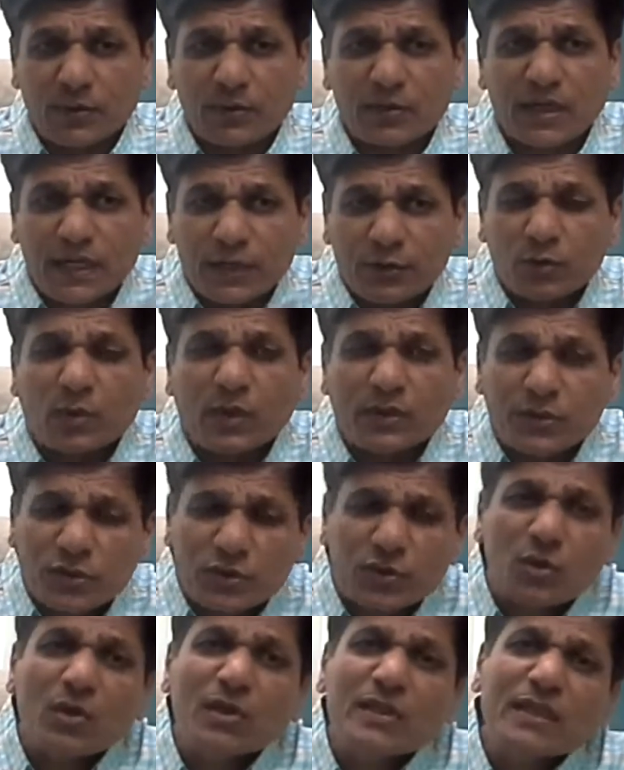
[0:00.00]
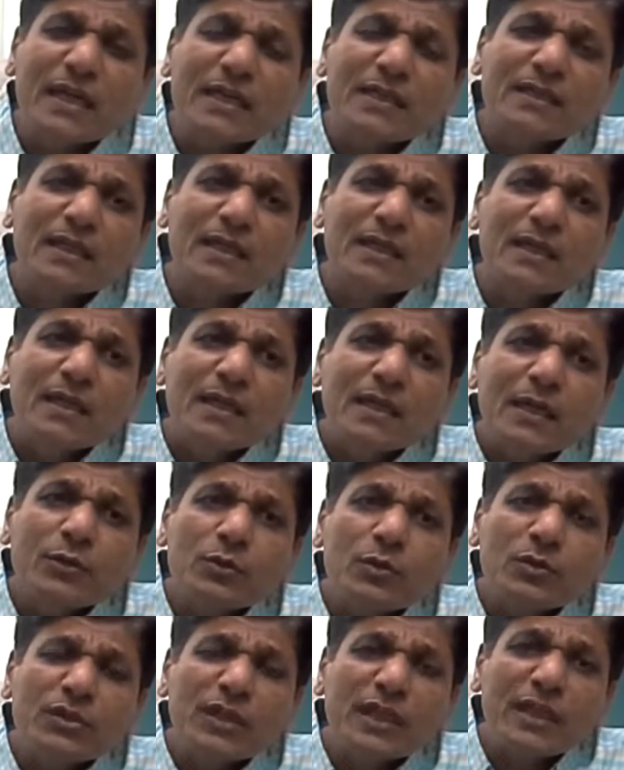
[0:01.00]
Trying to ensure that they
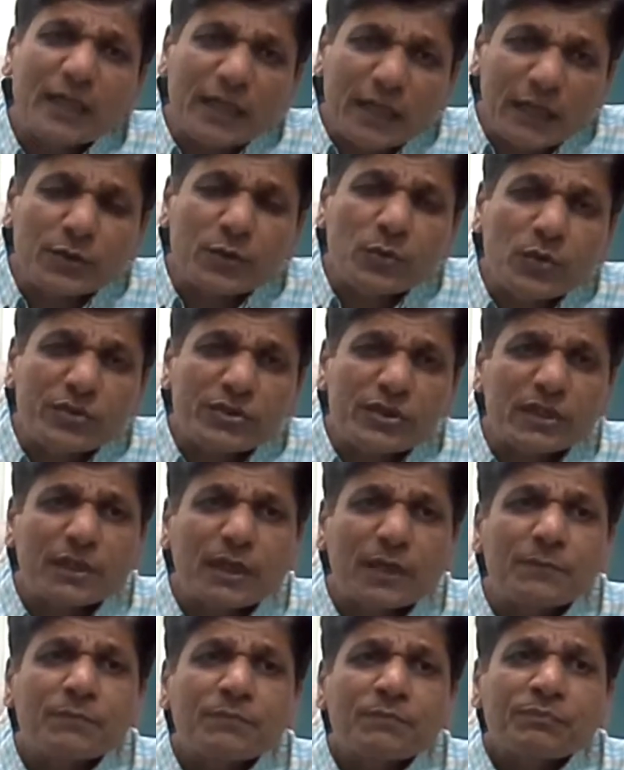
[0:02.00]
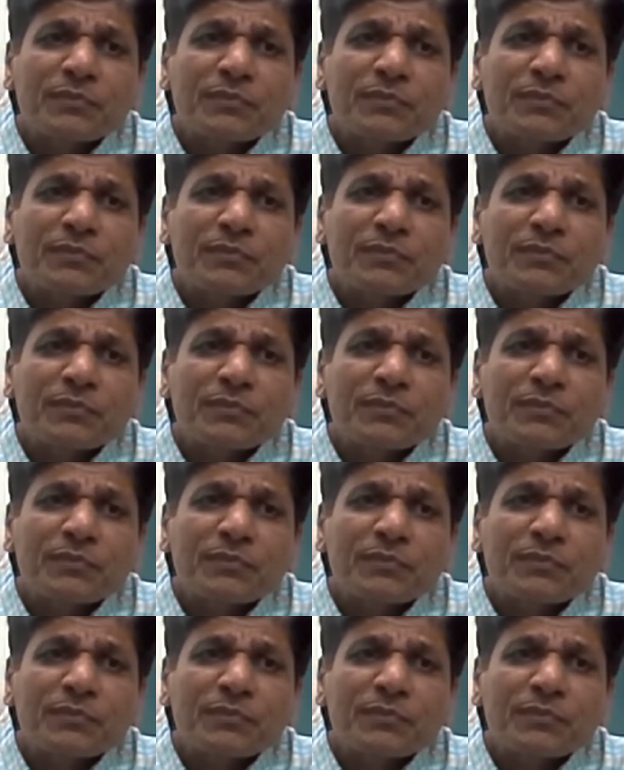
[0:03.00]
relate to each other.